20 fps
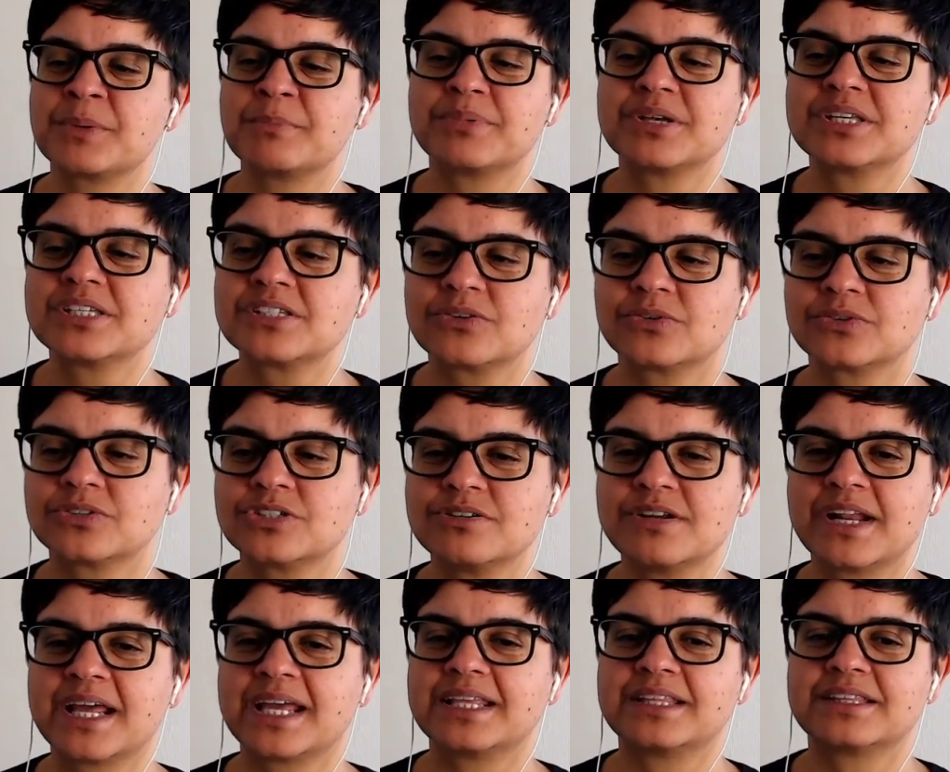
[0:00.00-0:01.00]
But it's not
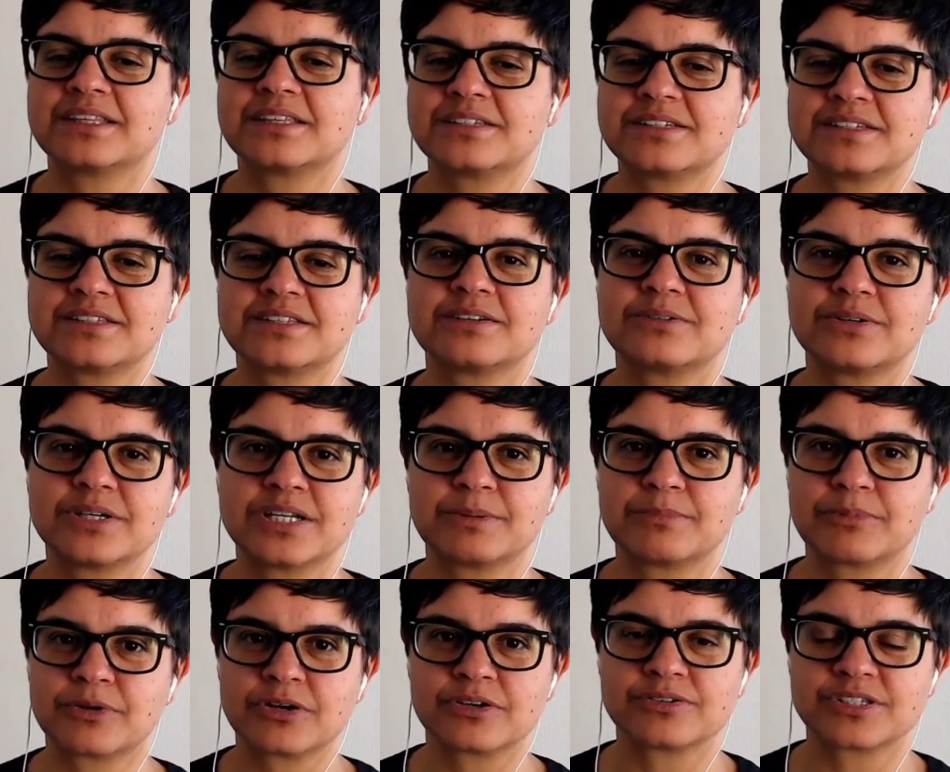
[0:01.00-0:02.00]
too late, it's still in
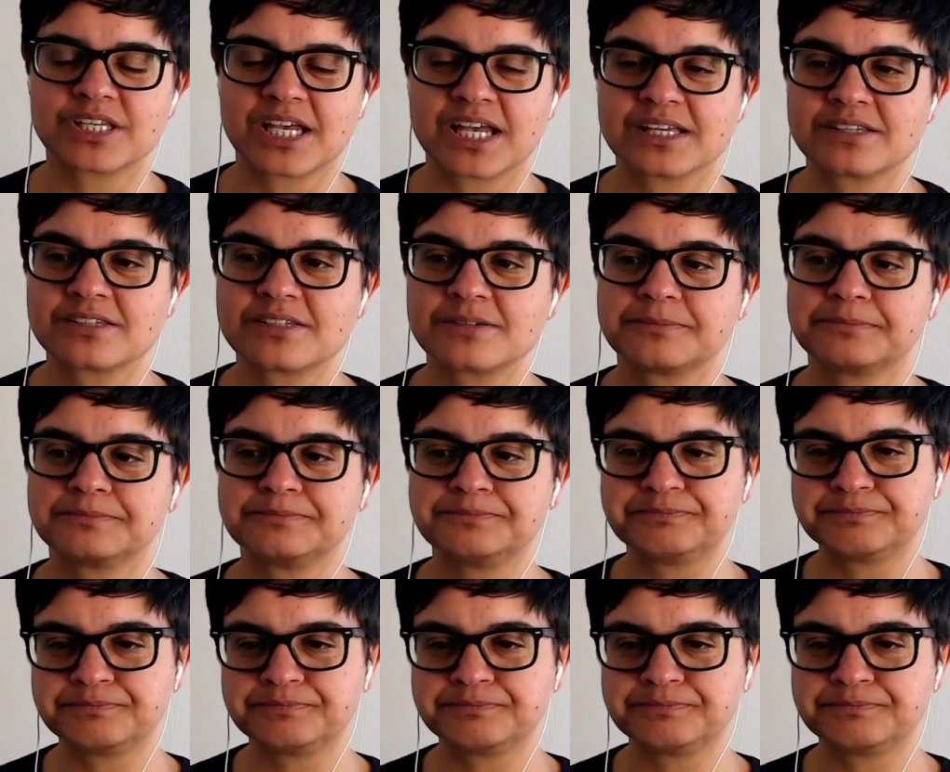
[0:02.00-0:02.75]
a process.